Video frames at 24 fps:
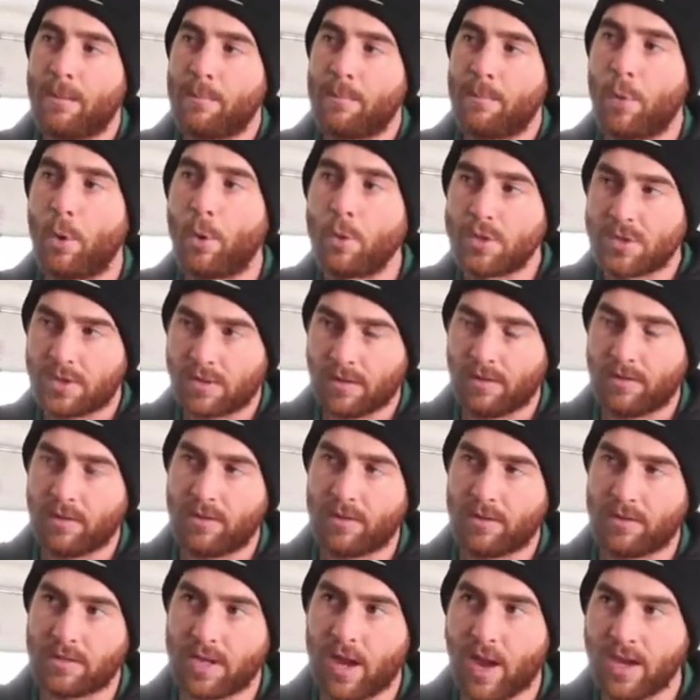Most
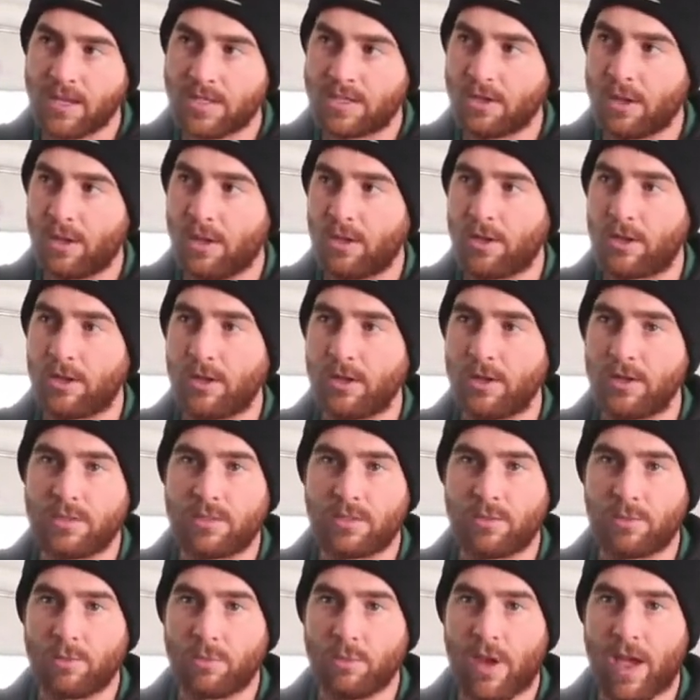tie stall
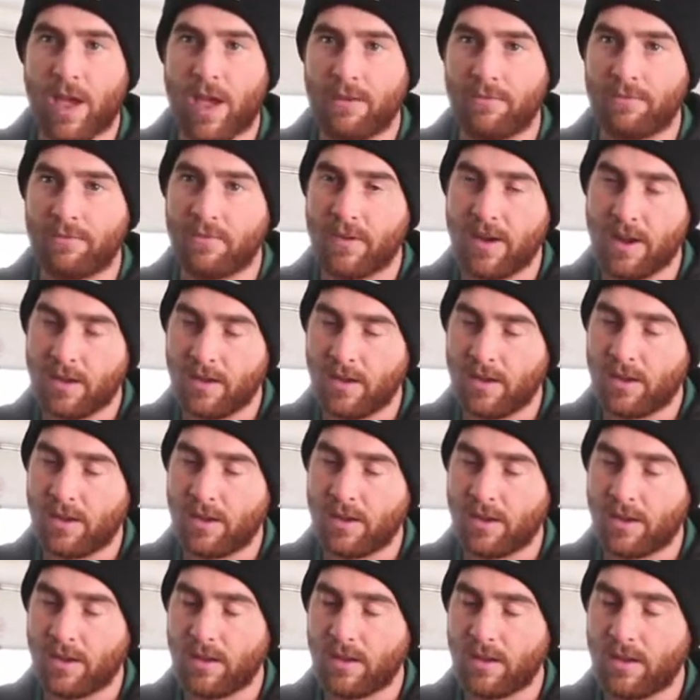herds have
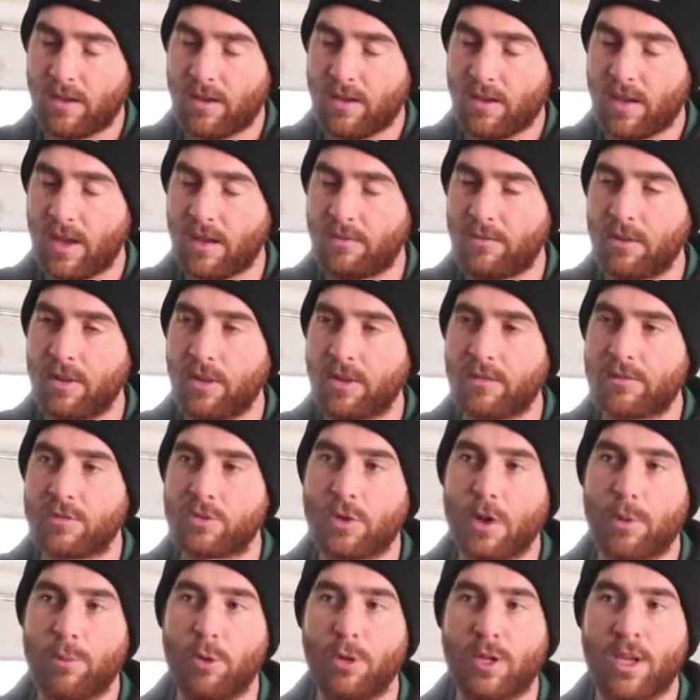a lot of
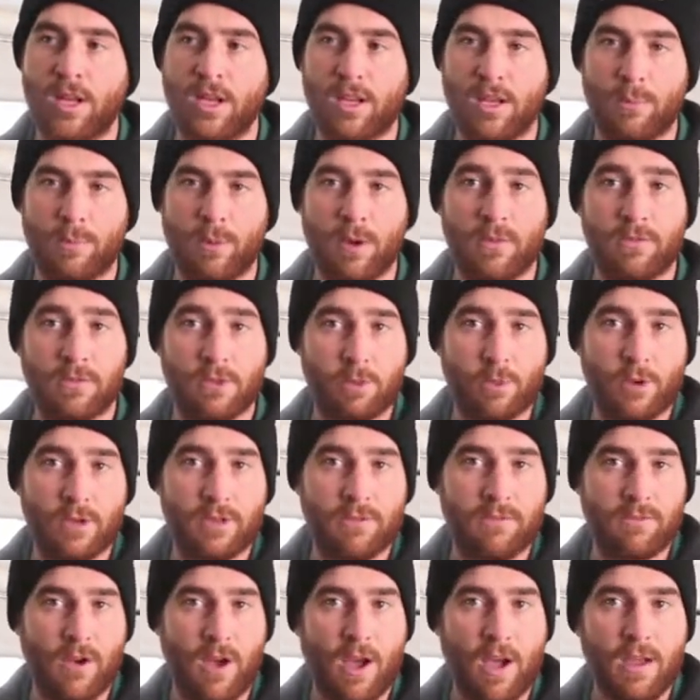trouble getting above
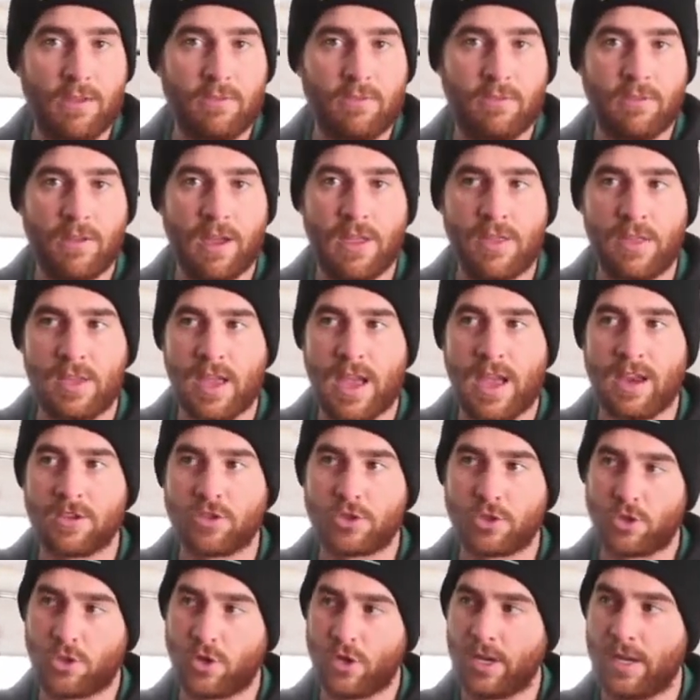25, and the
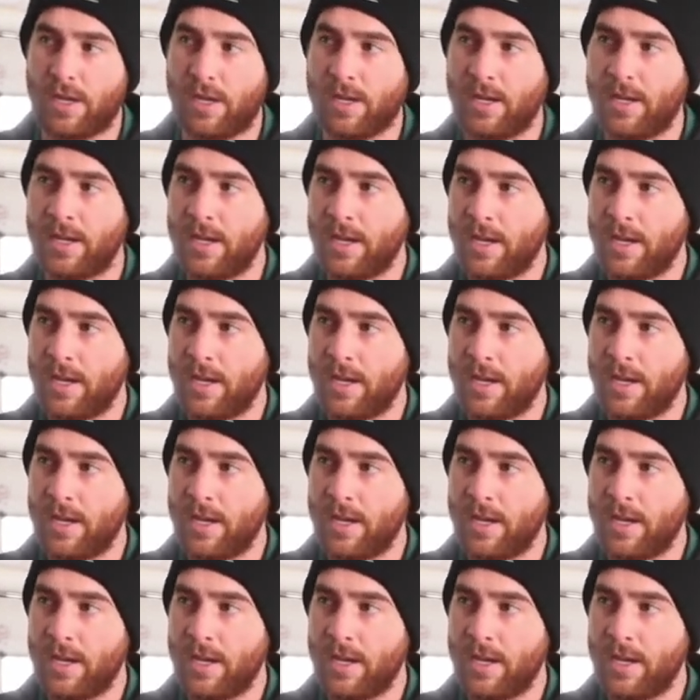extra